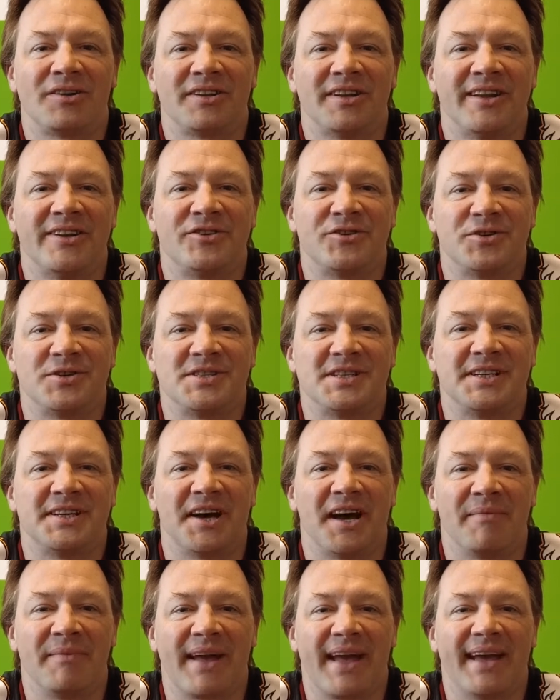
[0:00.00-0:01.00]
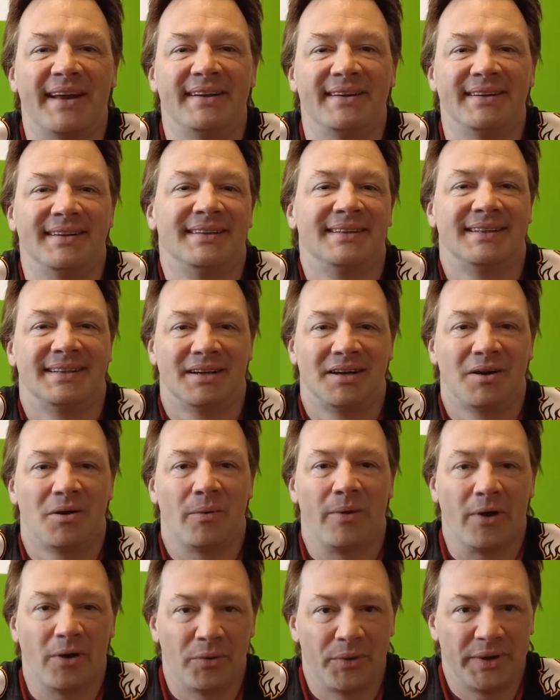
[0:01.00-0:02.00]
alternate jersey time again.
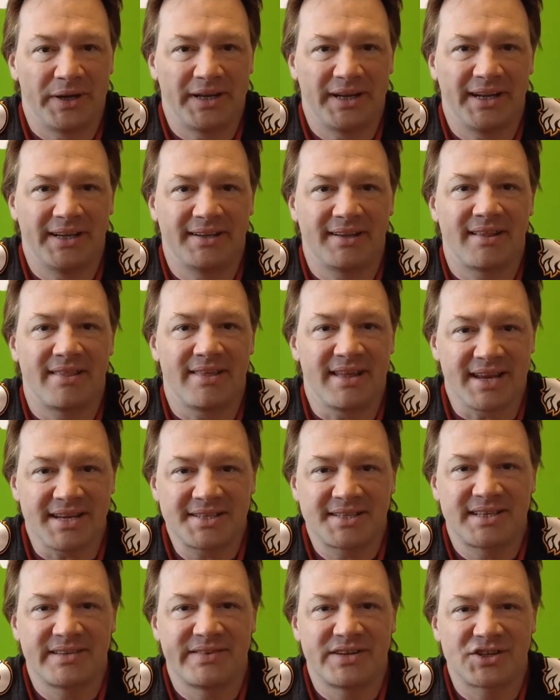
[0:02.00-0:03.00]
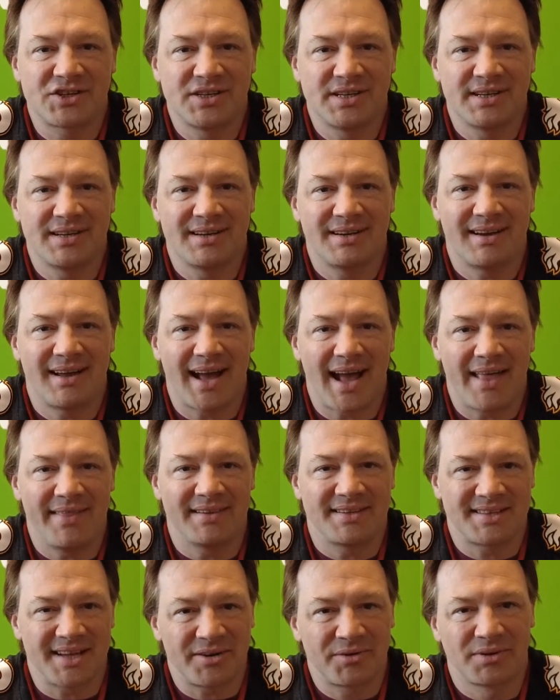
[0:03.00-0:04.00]
We already did the East Division
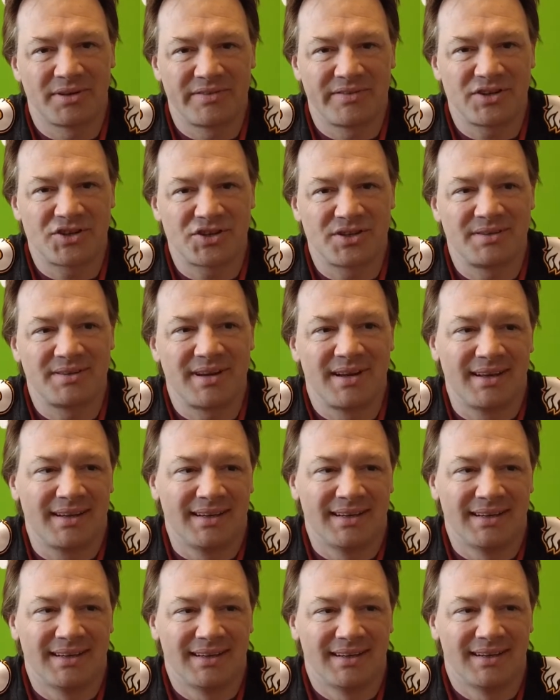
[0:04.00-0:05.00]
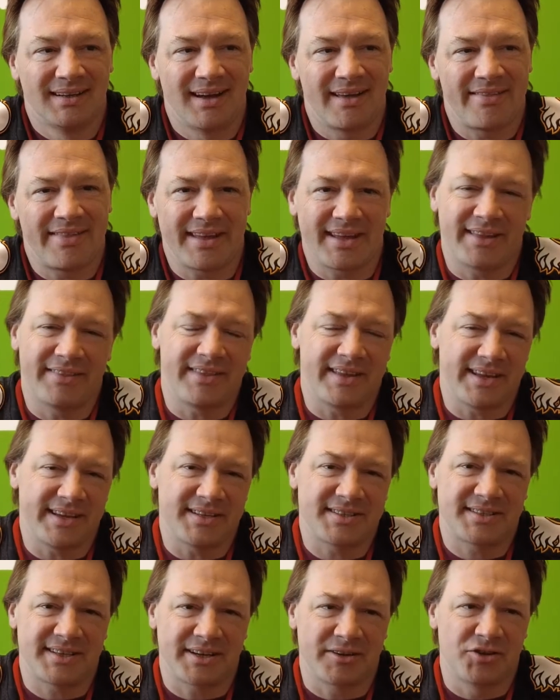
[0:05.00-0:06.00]
and the Central Division. I think at the
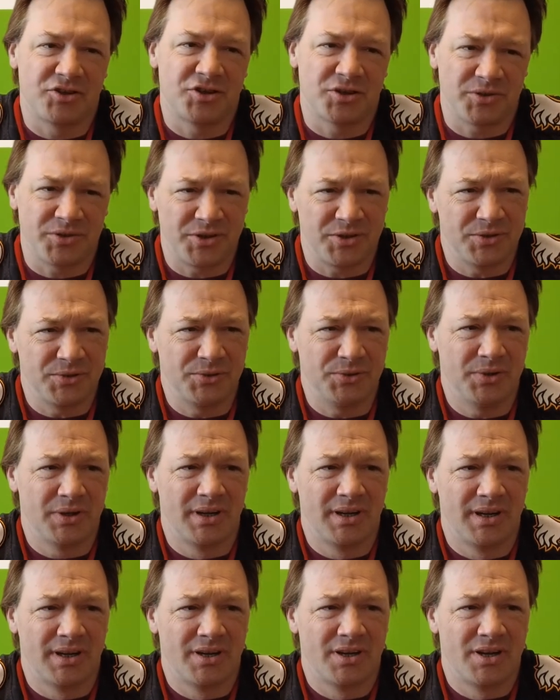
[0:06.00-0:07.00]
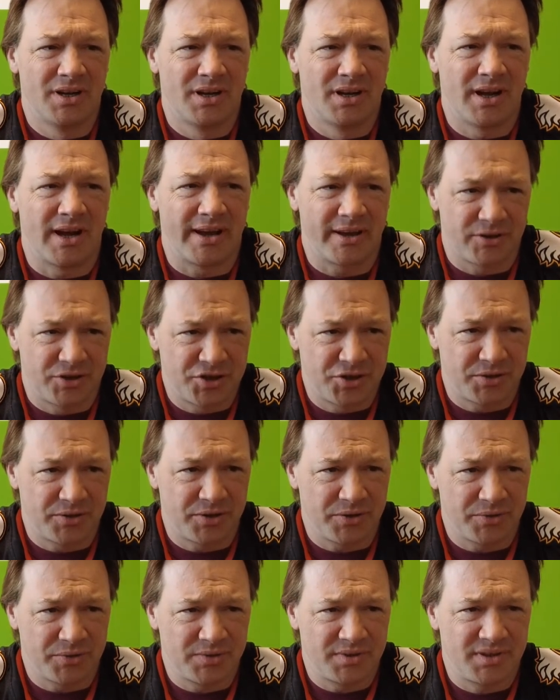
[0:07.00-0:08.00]
East I could show
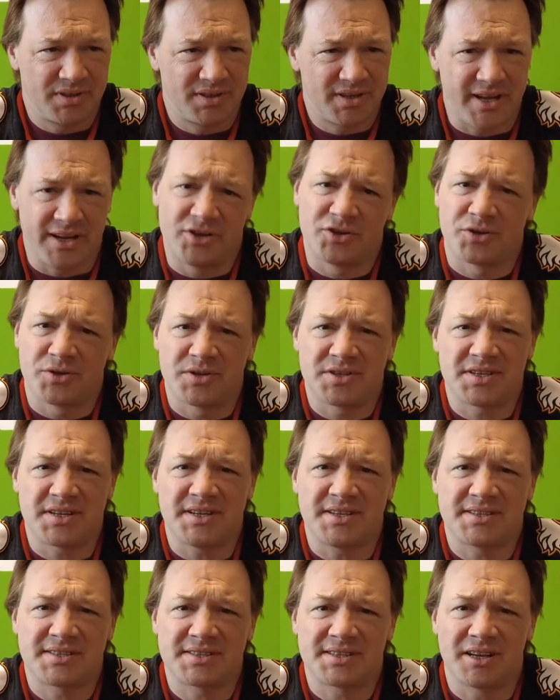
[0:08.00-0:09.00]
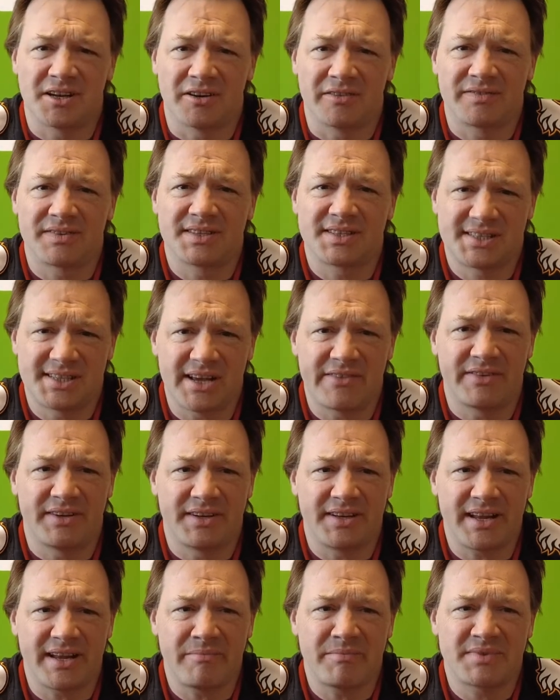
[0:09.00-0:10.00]
you 10 jerseys of
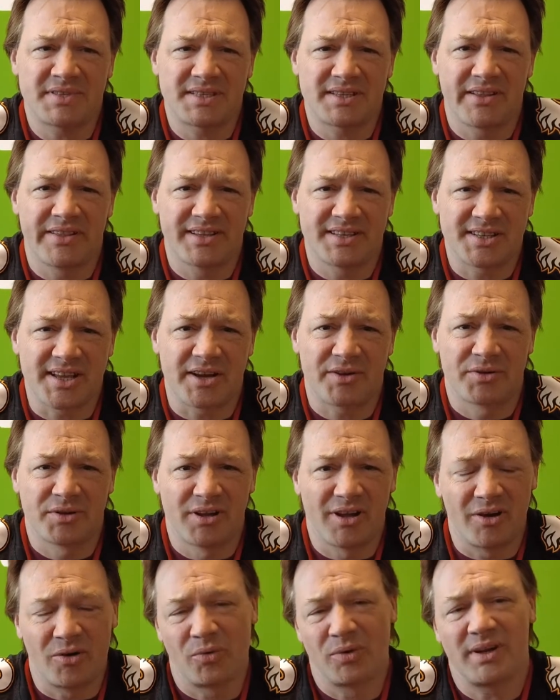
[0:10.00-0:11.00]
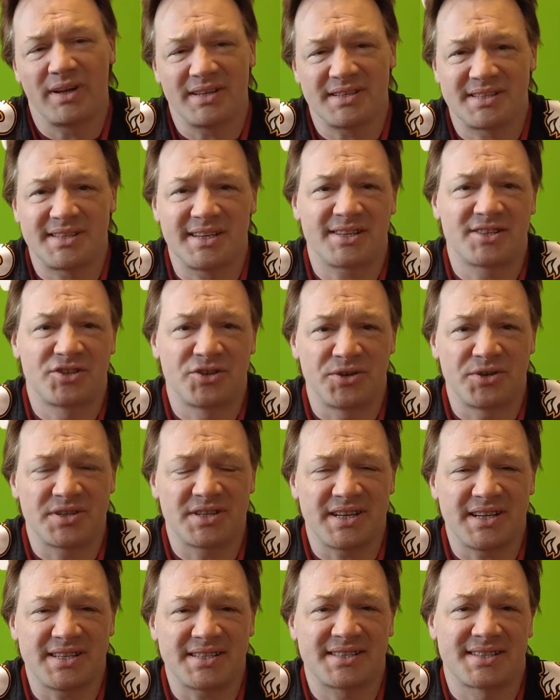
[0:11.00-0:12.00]
7 teams. On the Central only 6
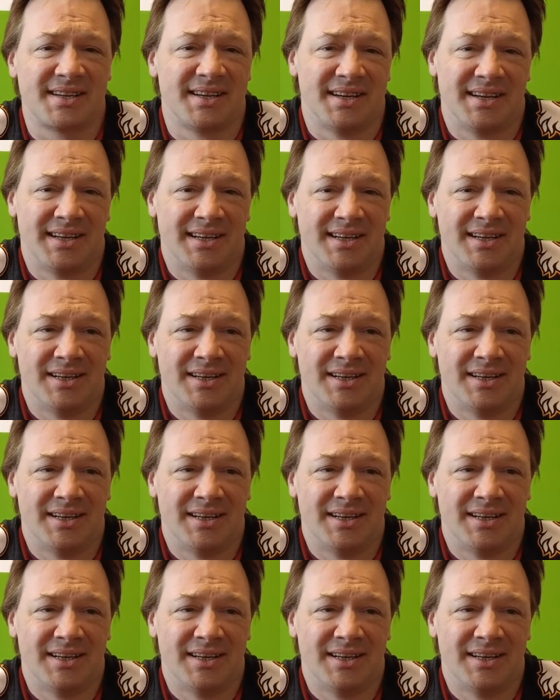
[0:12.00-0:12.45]
jerseys